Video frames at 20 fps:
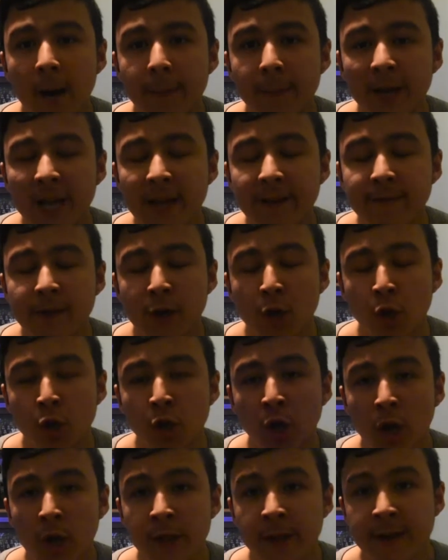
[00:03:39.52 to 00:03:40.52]
believe it or
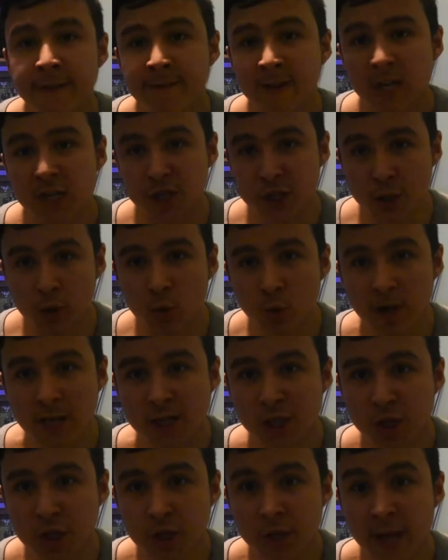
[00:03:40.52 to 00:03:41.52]
not, they've actually
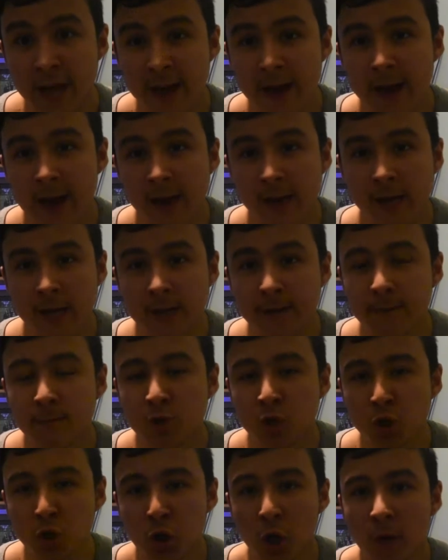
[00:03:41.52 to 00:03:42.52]
quit their like
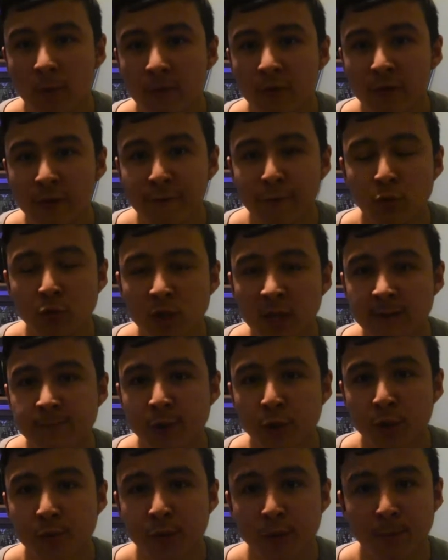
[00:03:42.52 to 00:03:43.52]
jobs, their full-time
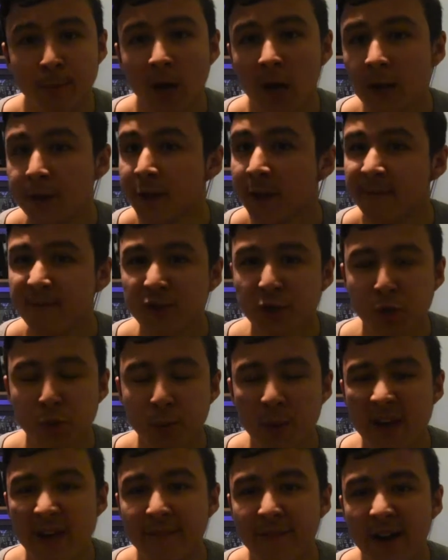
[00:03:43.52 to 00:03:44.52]
jobs or part-time jobs,
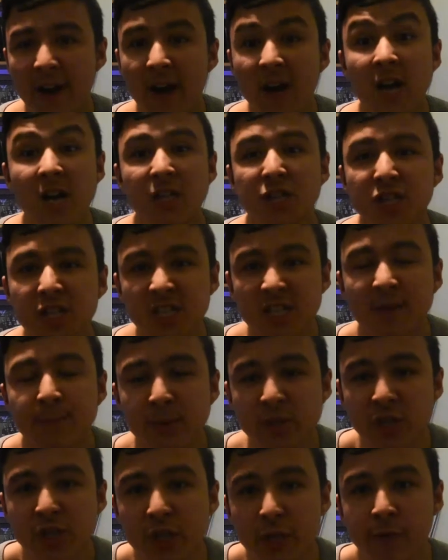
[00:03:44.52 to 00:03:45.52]
whatever, just to
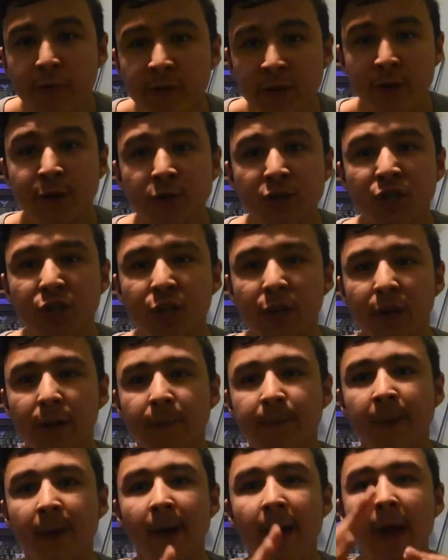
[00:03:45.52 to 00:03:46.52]
pursue
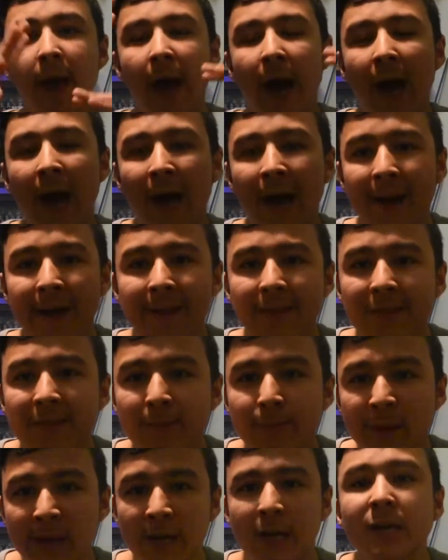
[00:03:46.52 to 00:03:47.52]
YouTube. And
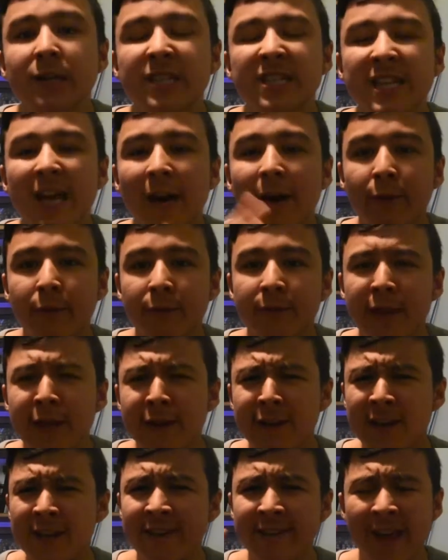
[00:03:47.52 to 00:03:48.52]
because now
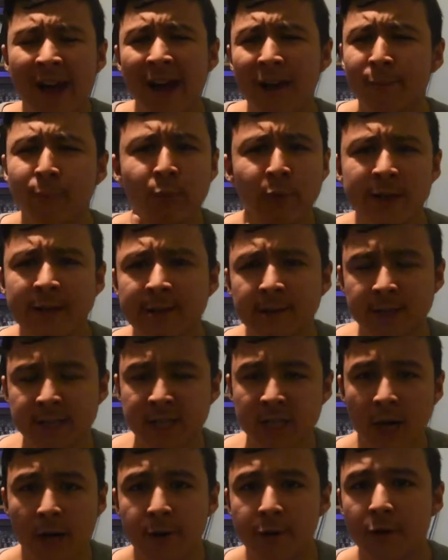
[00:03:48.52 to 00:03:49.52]
this ad boycott is
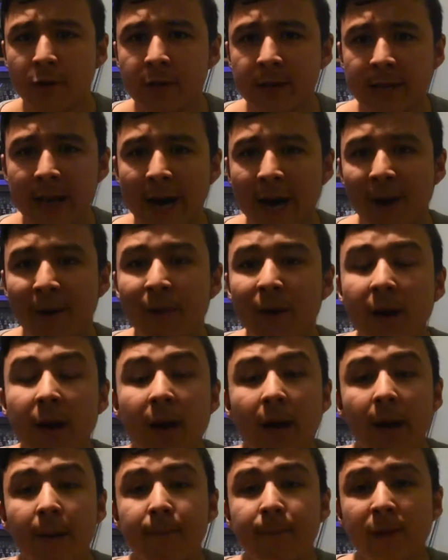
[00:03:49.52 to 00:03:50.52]
going on now,
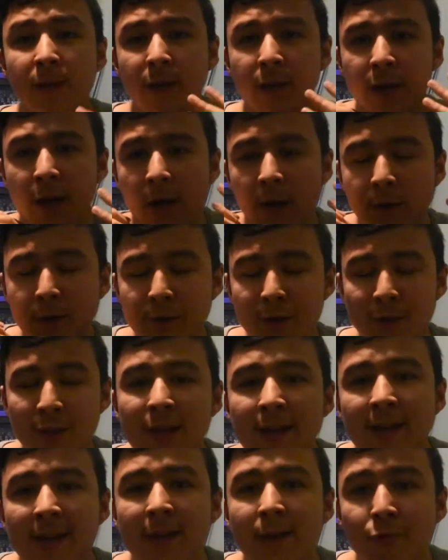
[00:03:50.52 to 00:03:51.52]
you know,
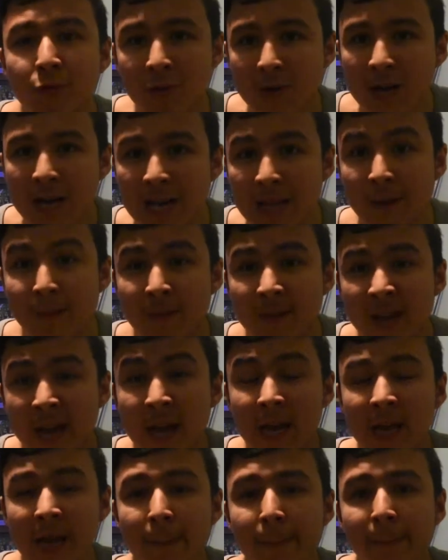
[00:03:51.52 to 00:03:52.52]
this is really
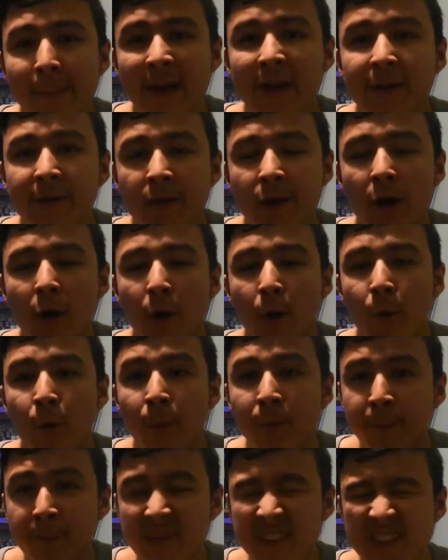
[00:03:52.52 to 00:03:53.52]
taking a big
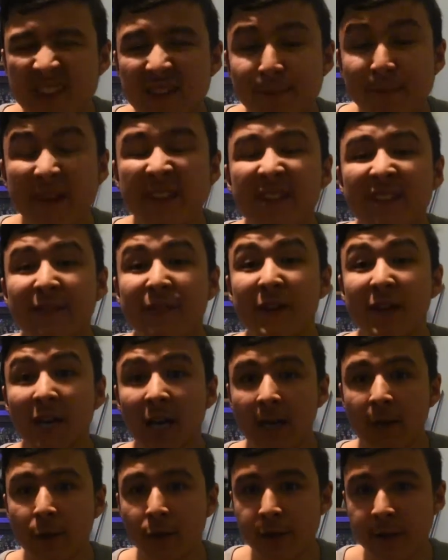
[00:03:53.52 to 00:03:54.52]
toll
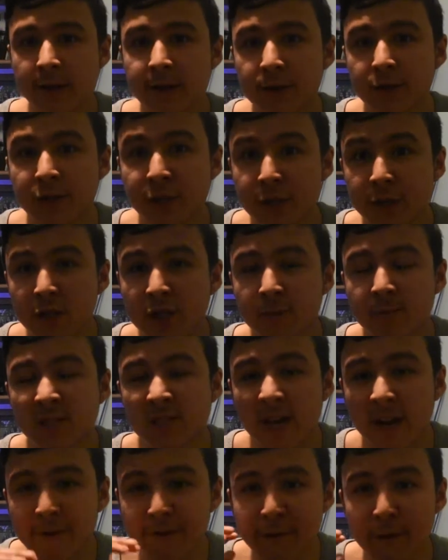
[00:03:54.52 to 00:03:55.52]
specifically on those YouTubers,
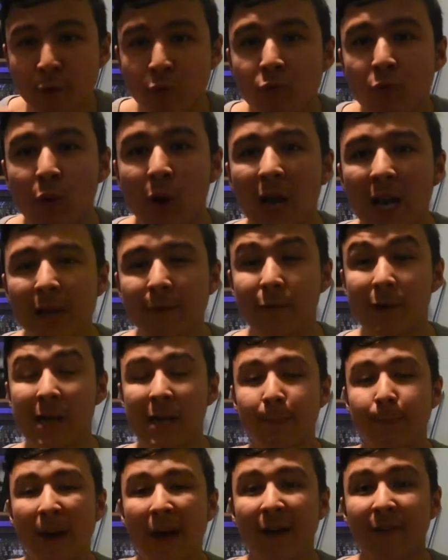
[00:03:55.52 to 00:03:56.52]
and I feel really,
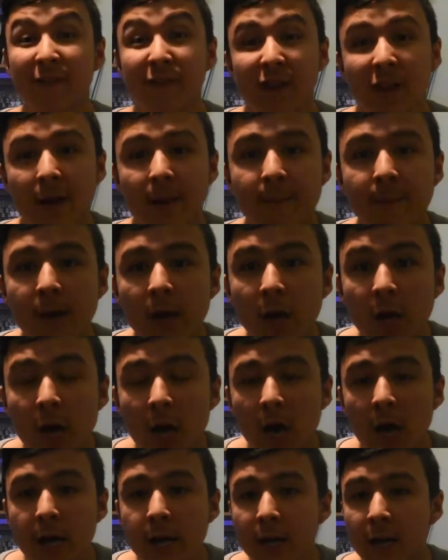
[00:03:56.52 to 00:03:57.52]
really bad for them,
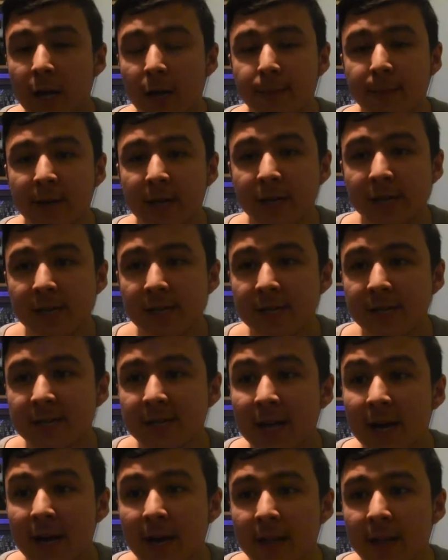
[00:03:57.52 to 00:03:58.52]
you know,
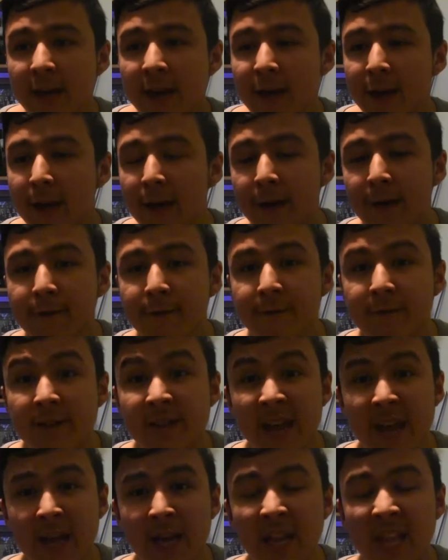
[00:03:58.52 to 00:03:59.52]
because they have
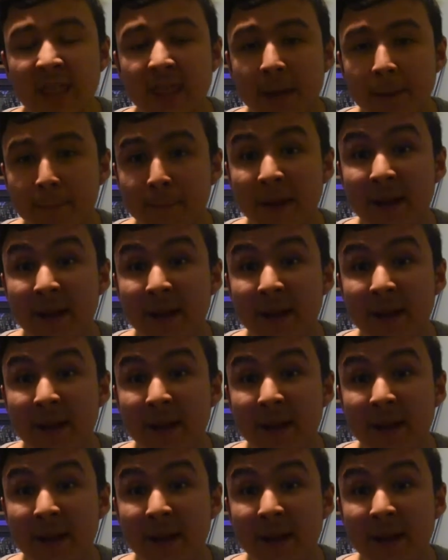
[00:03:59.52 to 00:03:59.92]
taken that